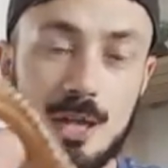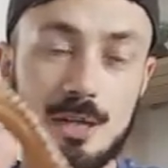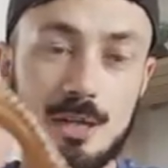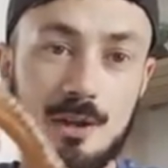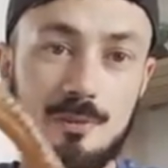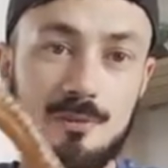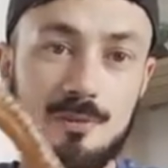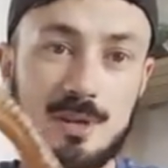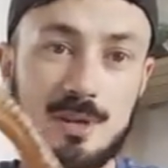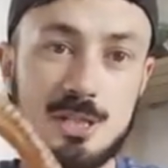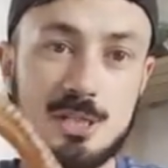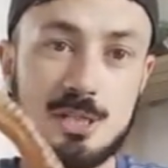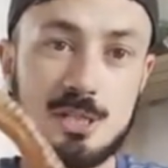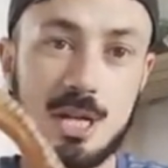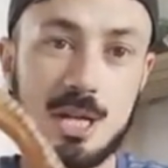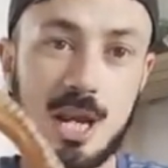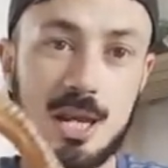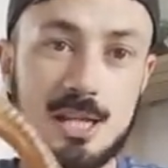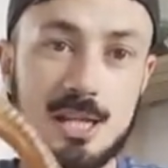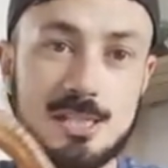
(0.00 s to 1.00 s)

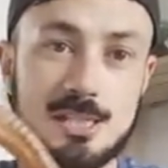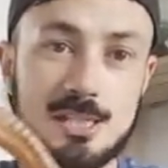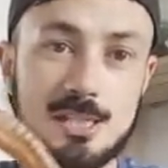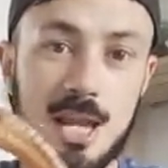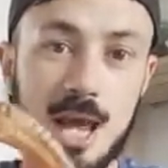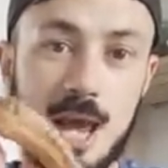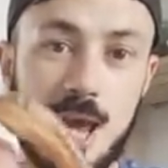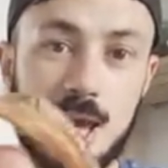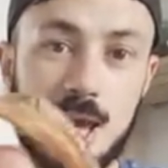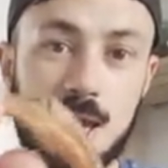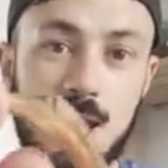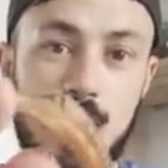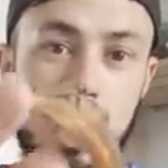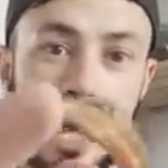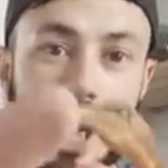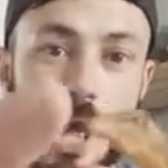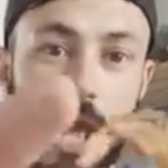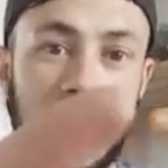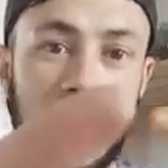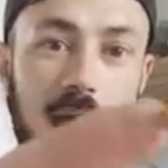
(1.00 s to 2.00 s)
definition in its neck,
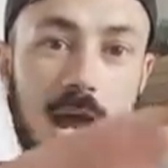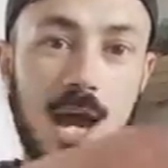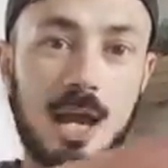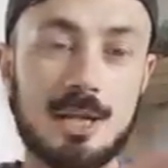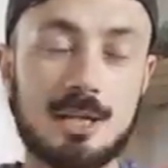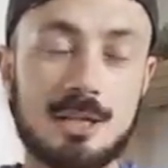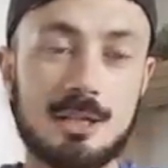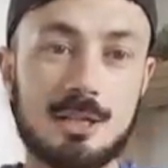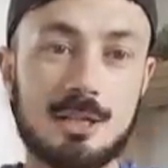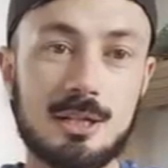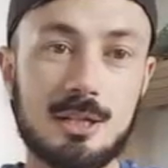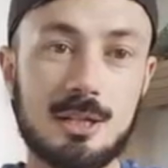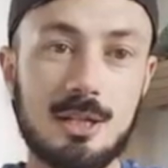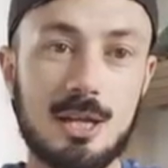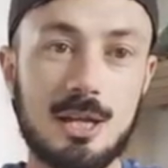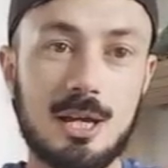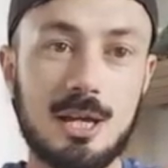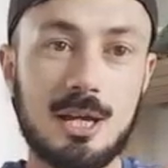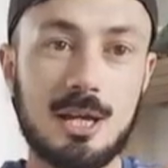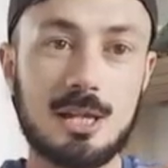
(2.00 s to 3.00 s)
and
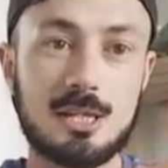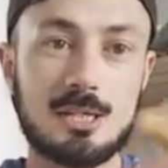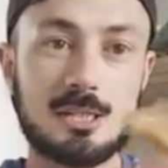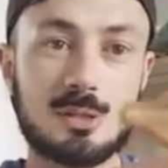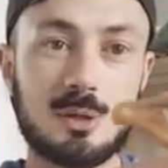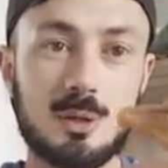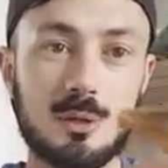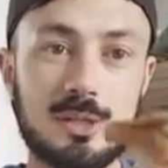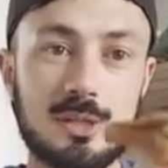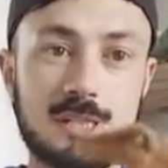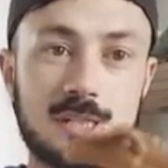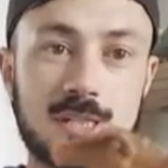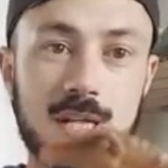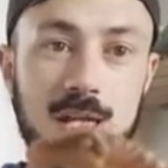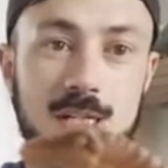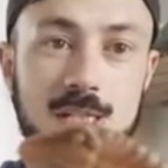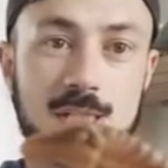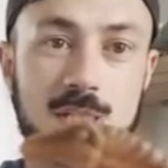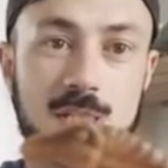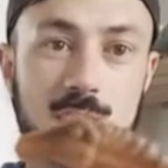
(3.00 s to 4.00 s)
it's got this
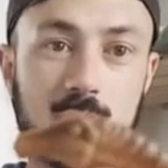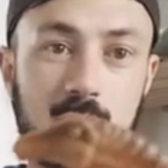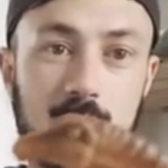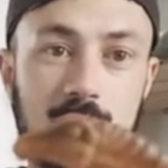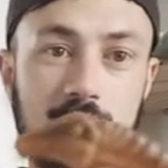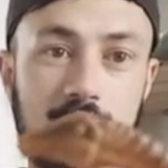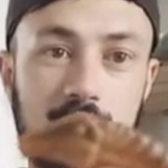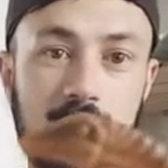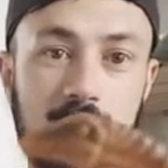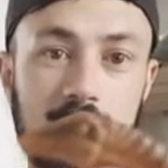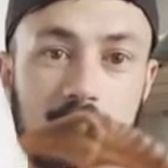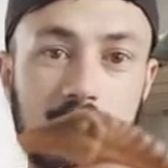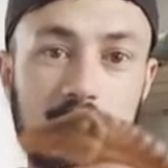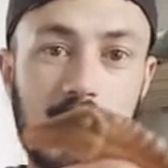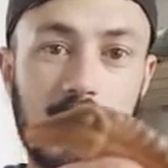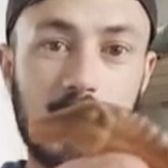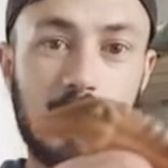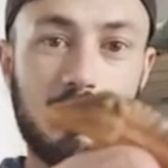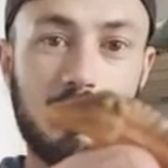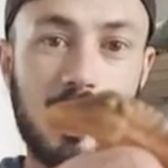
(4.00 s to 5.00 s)
nice striking
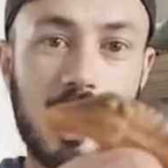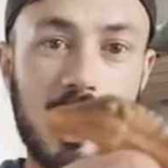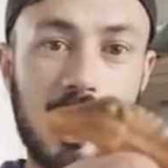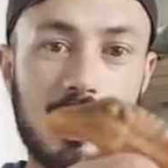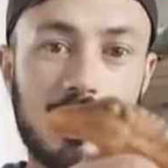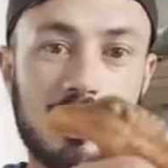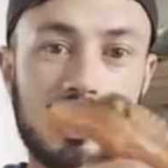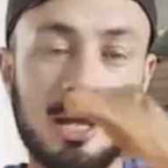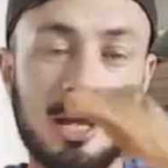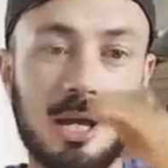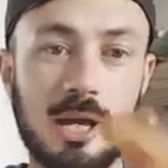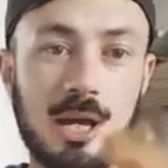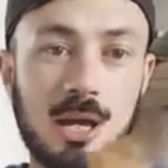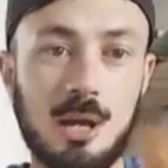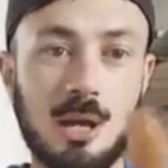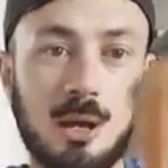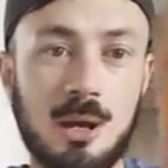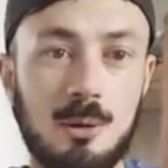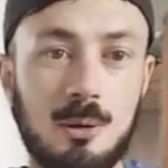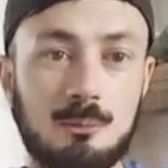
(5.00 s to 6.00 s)
yellow eye
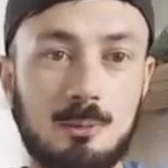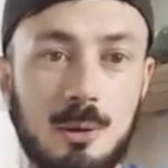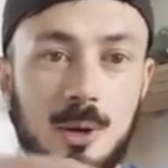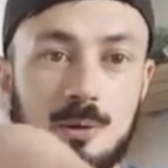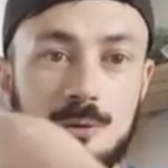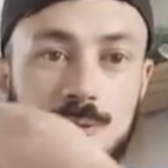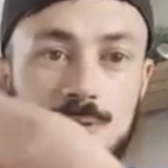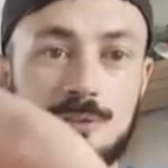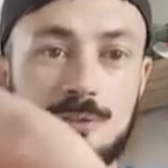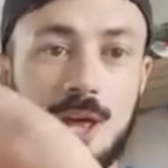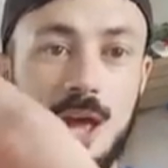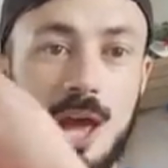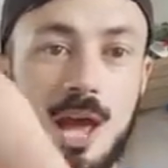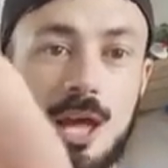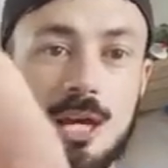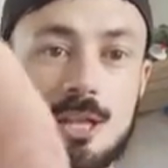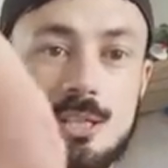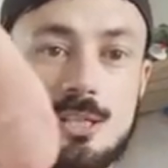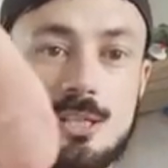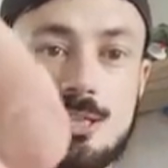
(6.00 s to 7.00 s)
on both
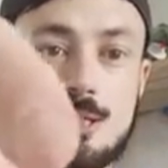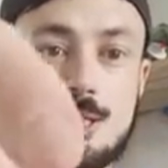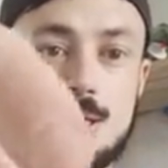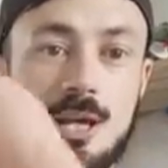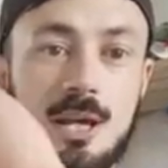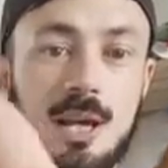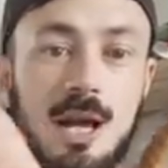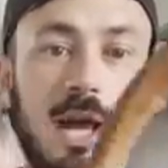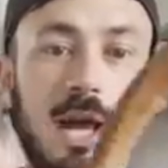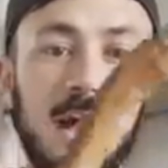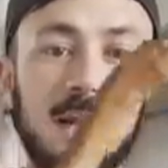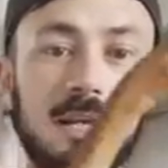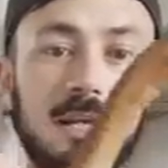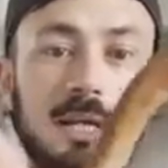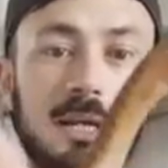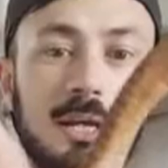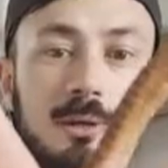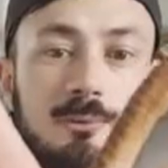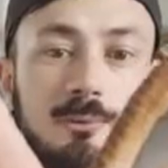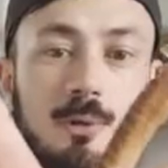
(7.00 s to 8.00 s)
sides, and
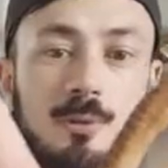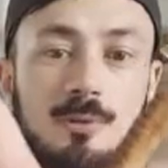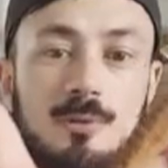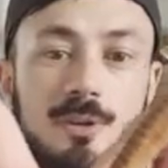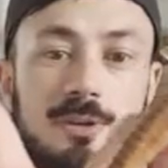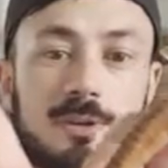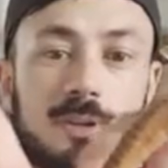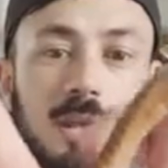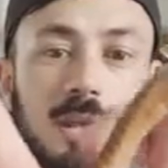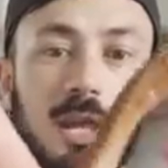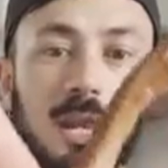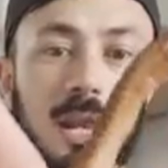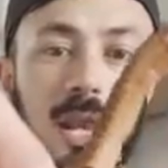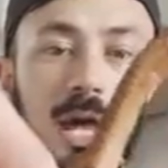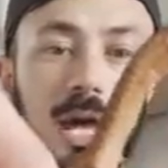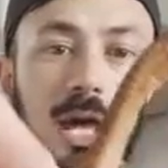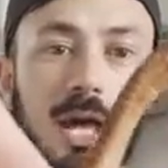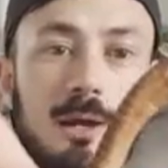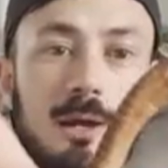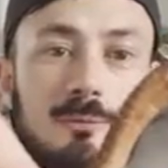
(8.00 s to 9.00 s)
it can move its little
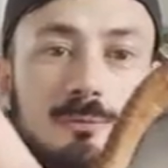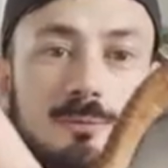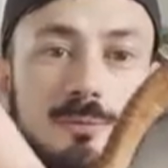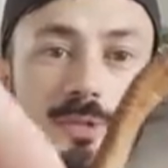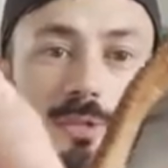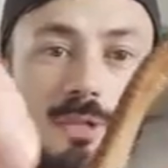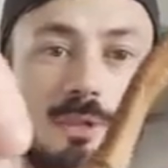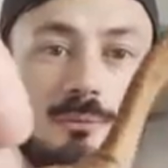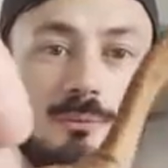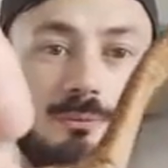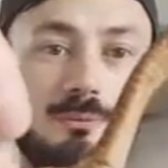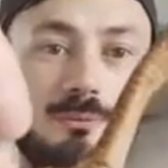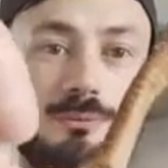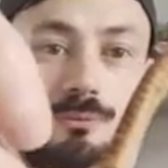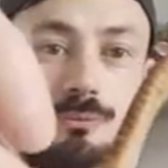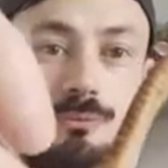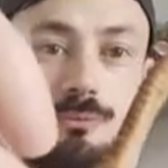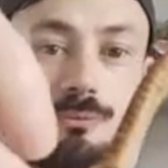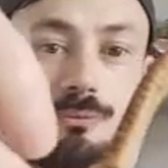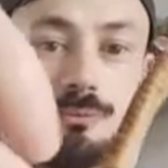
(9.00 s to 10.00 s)
arms.
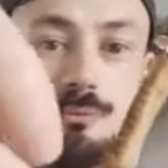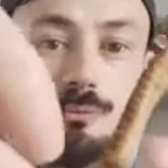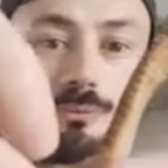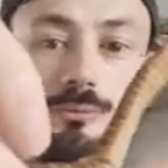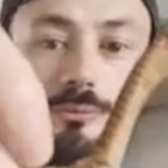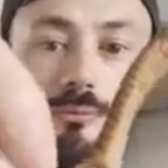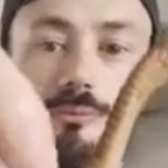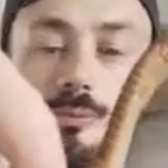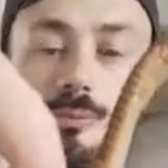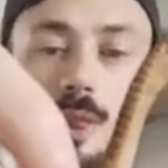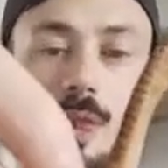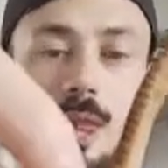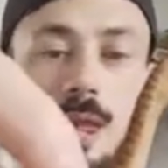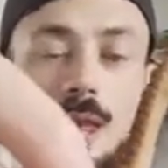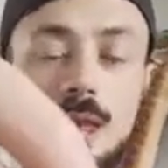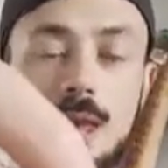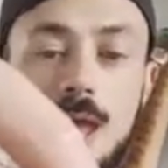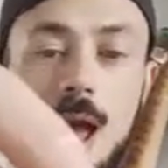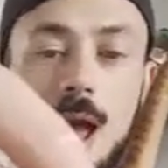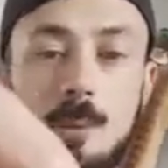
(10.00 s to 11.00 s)

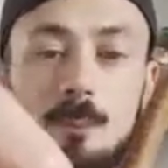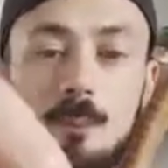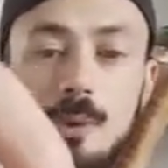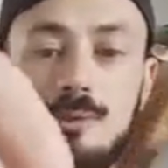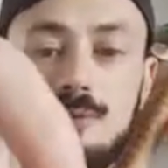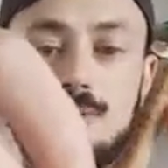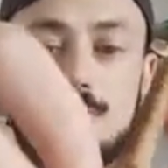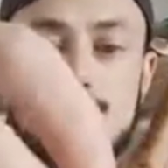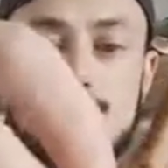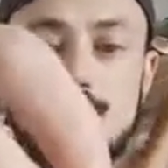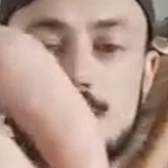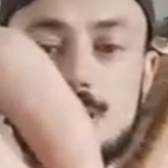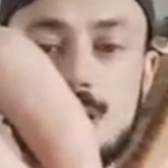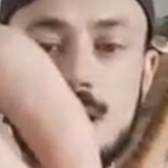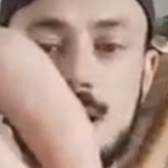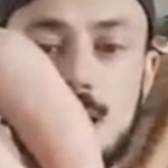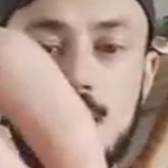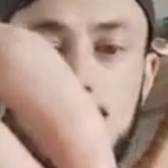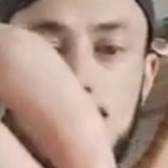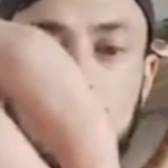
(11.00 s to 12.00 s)
It can't move its
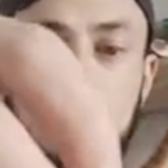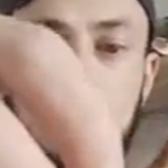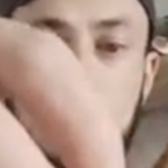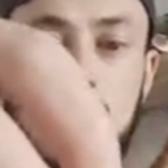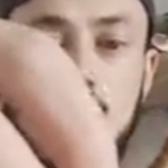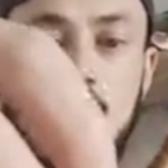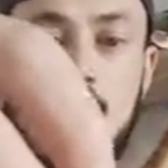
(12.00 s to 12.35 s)
tail,